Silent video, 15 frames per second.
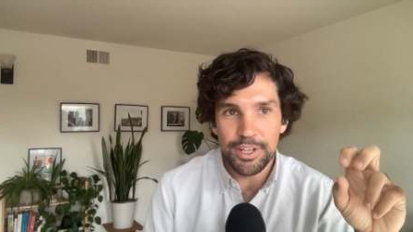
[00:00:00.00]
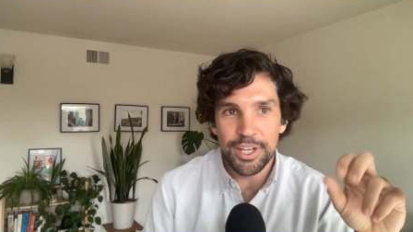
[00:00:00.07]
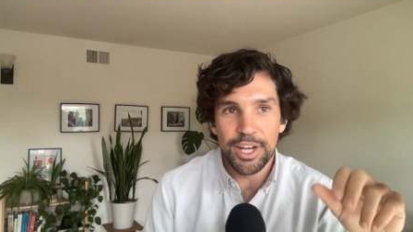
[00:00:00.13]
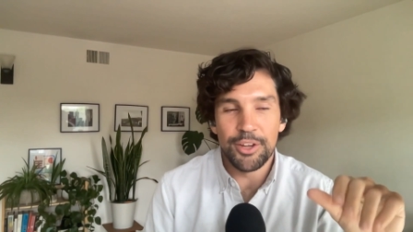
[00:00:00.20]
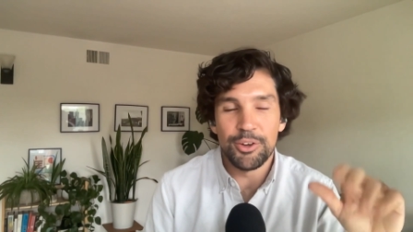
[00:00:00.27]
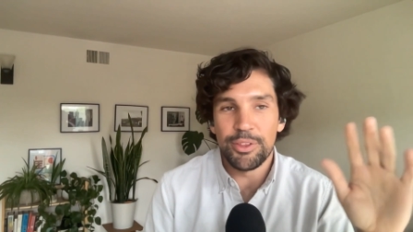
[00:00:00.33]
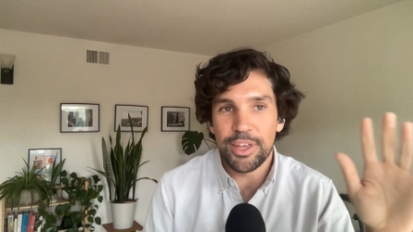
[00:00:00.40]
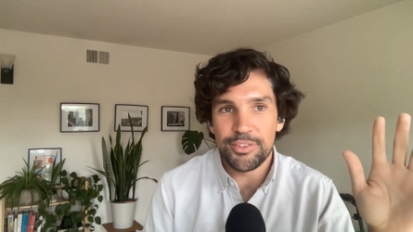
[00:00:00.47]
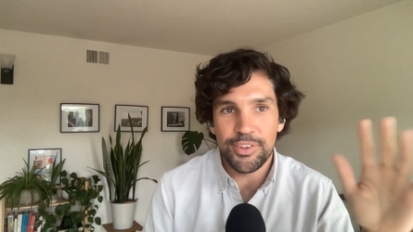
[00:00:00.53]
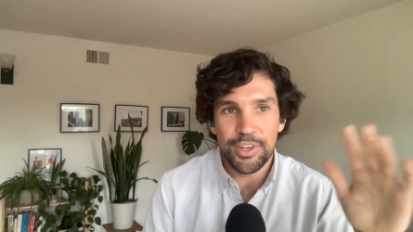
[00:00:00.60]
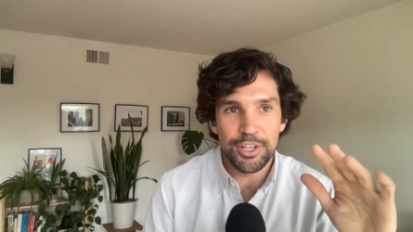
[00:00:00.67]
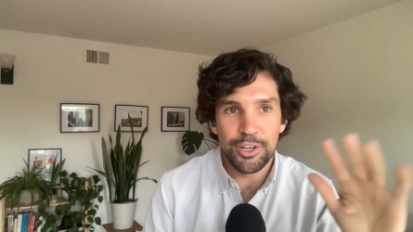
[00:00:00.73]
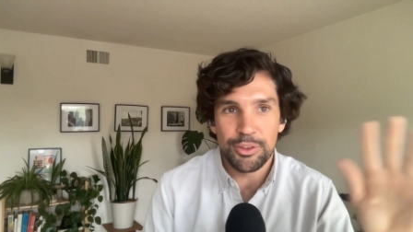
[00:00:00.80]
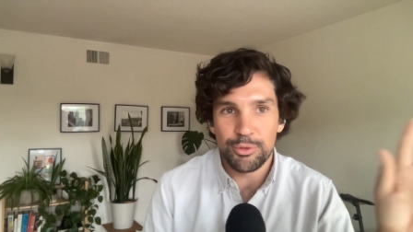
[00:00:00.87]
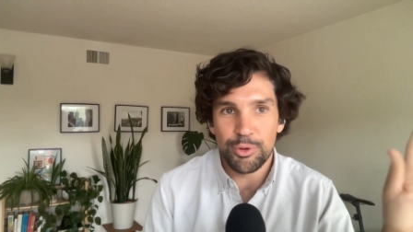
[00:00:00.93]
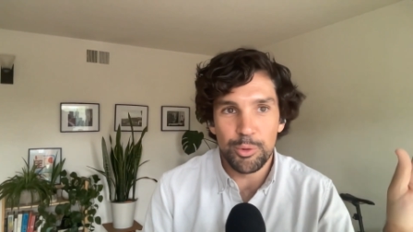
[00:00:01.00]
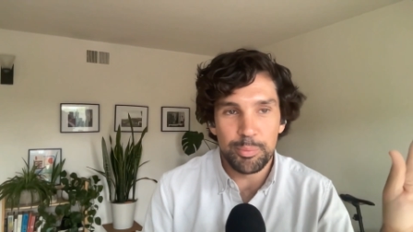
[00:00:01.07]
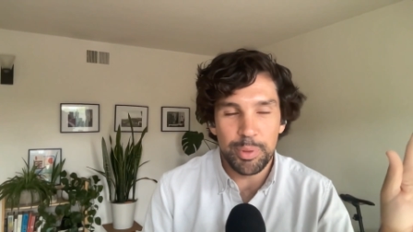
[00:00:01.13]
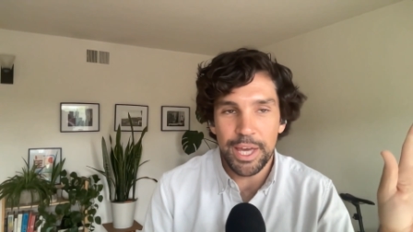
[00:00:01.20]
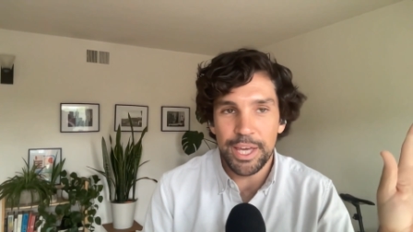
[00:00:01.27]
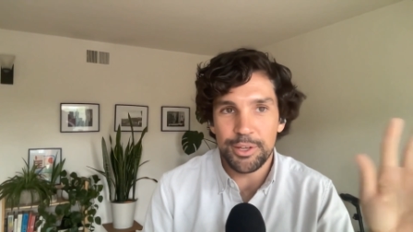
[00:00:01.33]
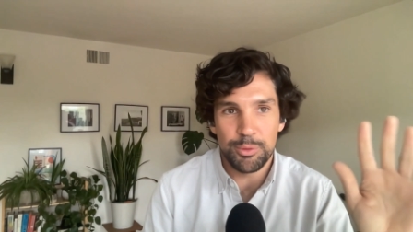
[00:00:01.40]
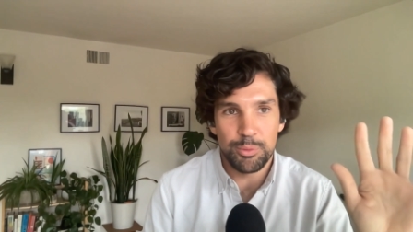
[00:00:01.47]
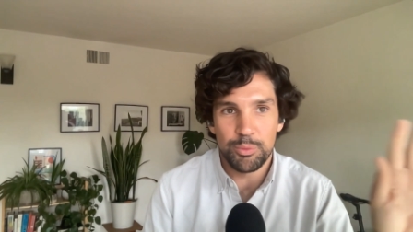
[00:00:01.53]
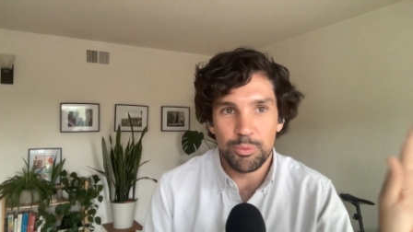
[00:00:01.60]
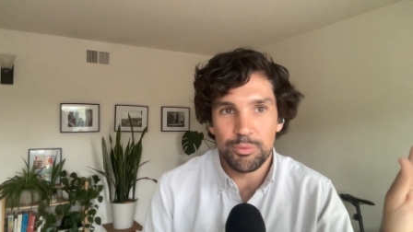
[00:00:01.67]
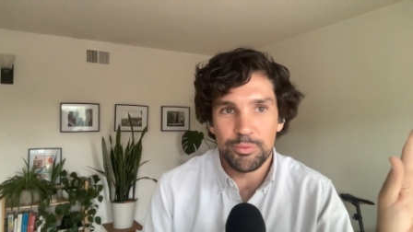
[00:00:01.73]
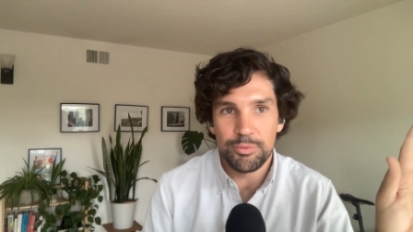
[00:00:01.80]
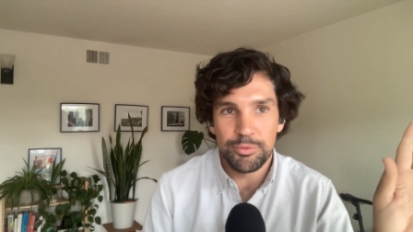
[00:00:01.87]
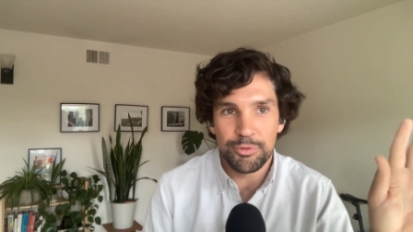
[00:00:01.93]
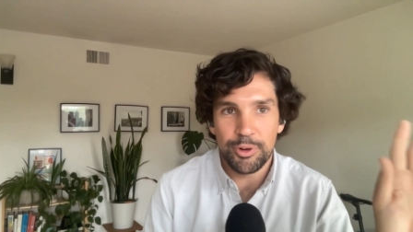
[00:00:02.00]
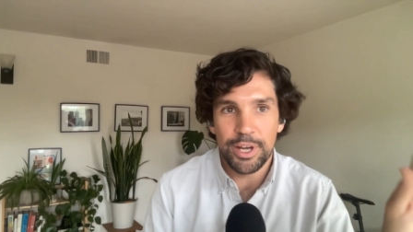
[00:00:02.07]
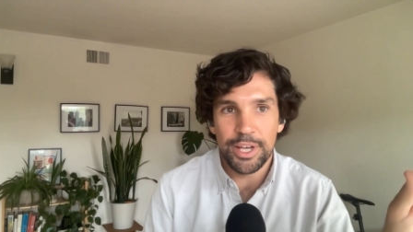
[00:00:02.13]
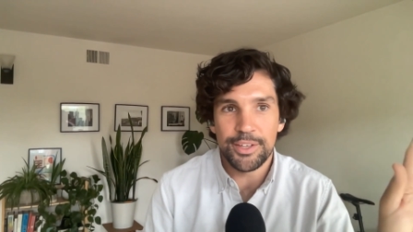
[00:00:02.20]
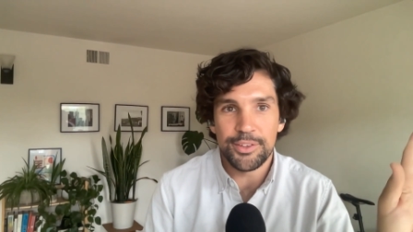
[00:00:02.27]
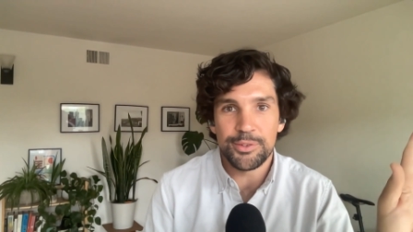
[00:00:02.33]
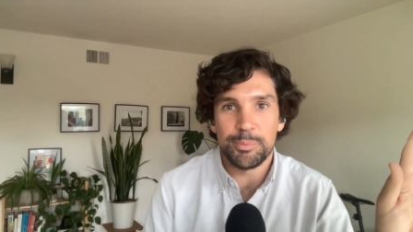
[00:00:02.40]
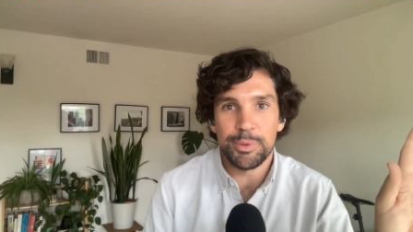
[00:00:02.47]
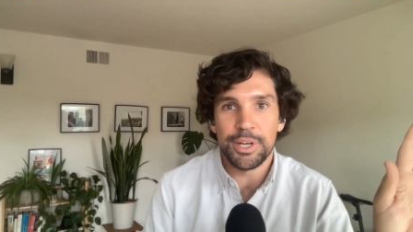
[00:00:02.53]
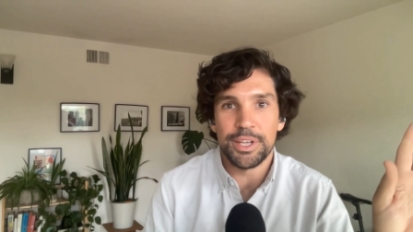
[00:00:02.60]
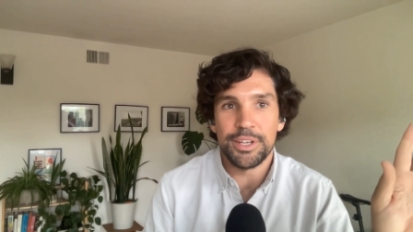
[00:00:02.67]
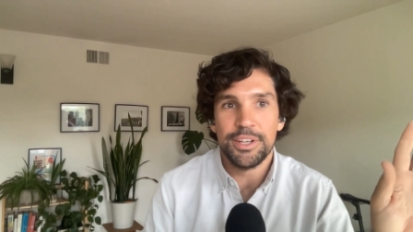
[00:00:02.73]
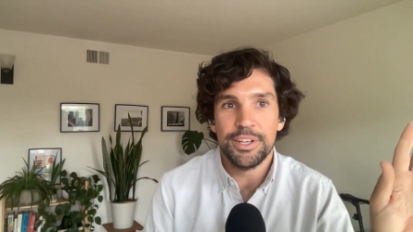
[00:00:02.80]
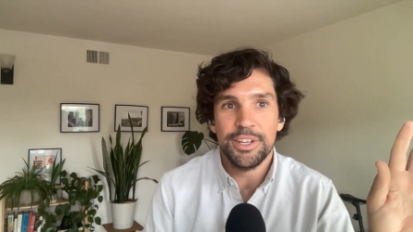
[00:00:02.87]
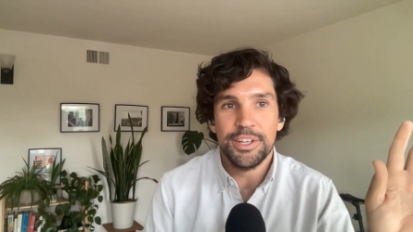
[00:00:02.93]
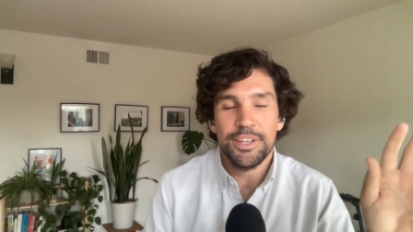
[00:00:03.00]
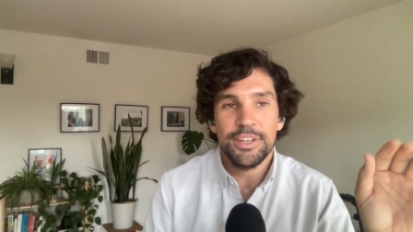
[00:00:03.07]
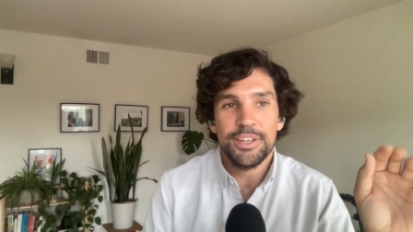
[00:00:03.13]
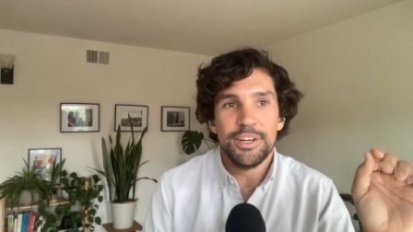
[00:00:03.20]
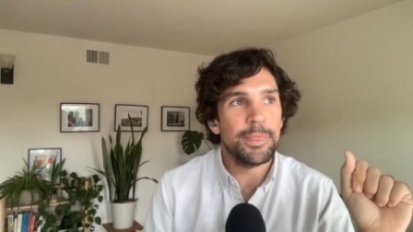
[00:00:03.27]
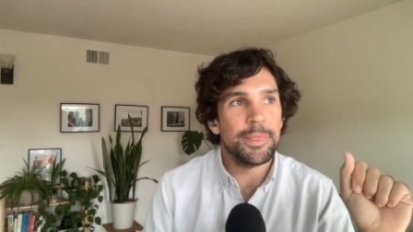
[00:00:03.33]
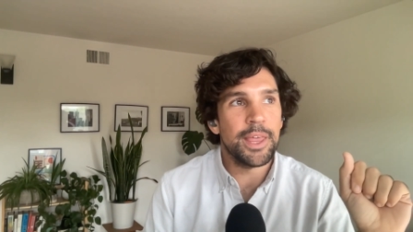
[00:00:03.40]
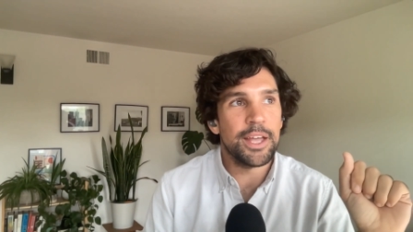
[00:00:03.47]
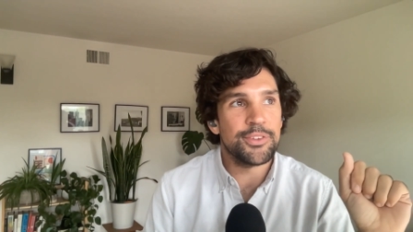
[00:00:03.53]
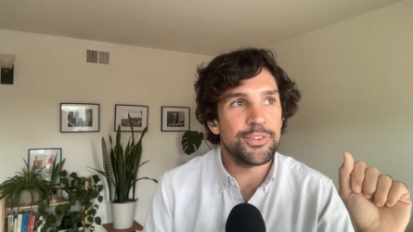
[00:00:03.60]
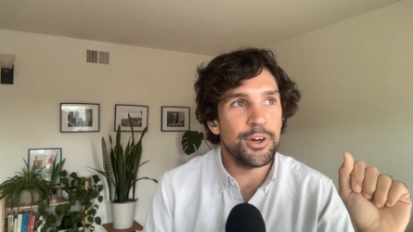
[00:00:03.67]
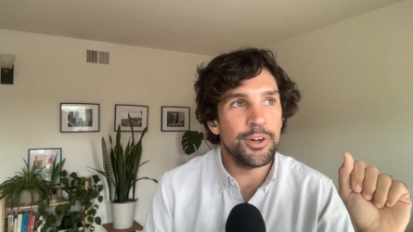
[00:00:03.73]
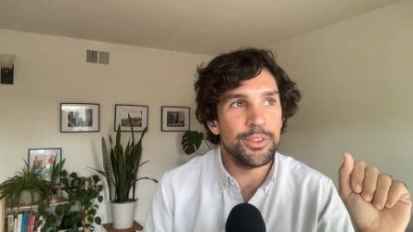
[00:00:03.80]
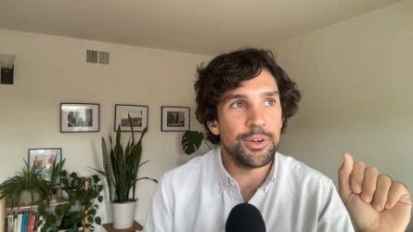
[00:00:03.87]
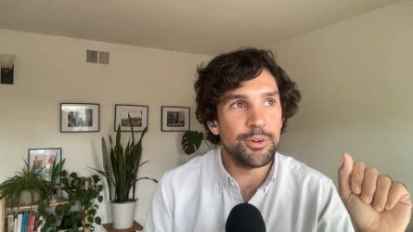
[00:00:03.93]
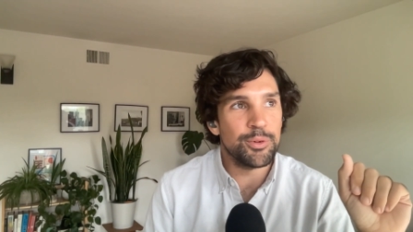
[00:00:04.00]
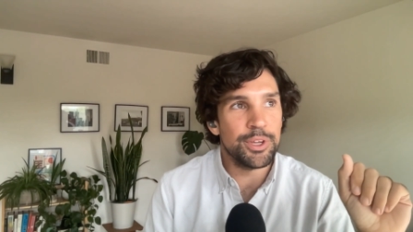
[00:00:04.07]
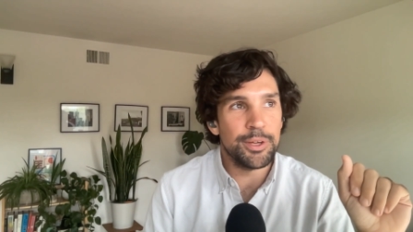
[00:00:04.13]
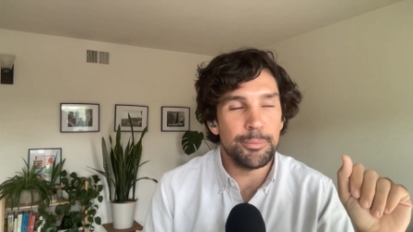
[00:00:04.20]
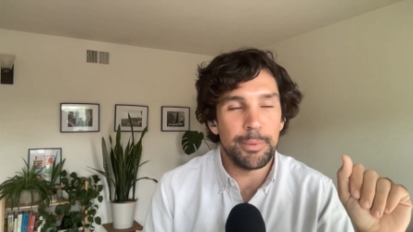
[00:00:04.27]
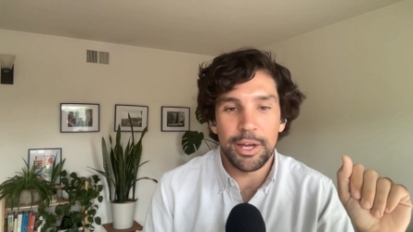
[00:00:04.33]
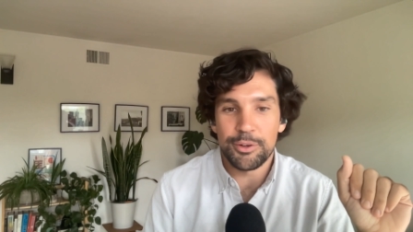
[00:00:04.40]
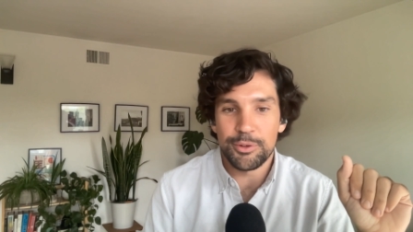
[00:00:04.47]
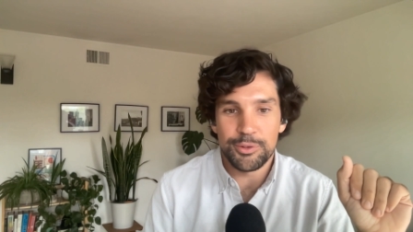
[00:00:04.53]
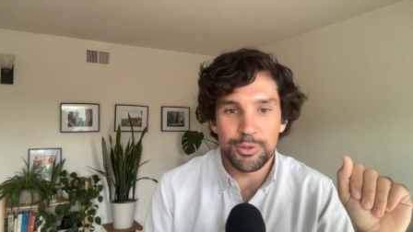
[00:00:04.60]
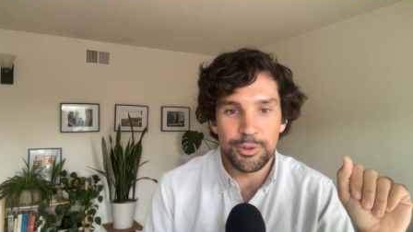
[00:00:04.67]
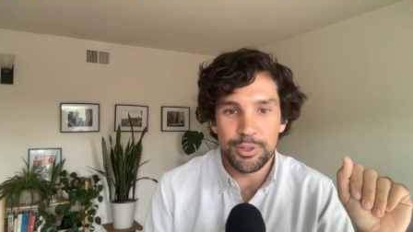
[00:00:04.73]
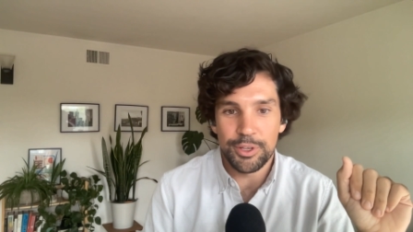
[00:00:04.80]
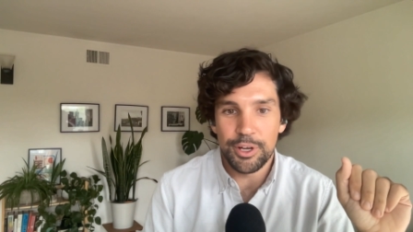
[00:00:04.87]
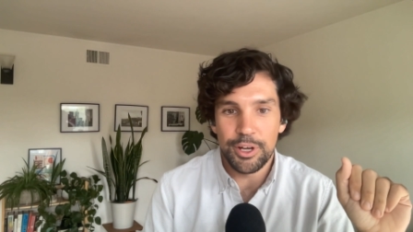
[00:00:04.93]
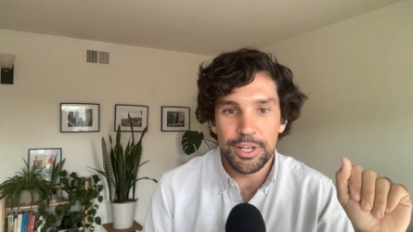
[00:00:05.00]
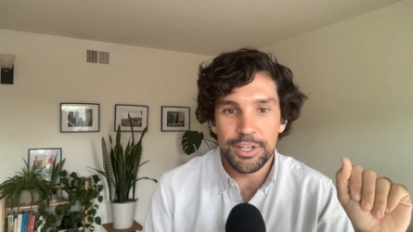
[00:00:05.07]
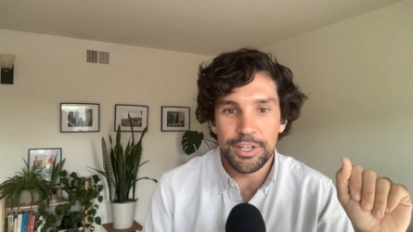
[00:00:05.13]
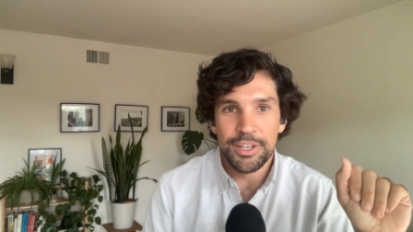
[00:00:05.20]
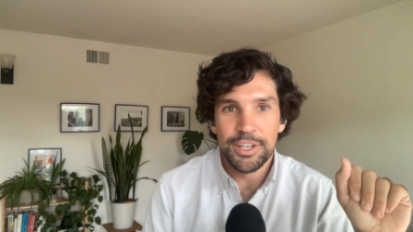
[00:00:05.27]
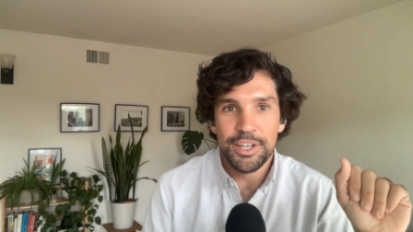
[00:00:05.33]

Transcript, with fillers: And I know that's like another opaque phrase, but that's all that really matters early on.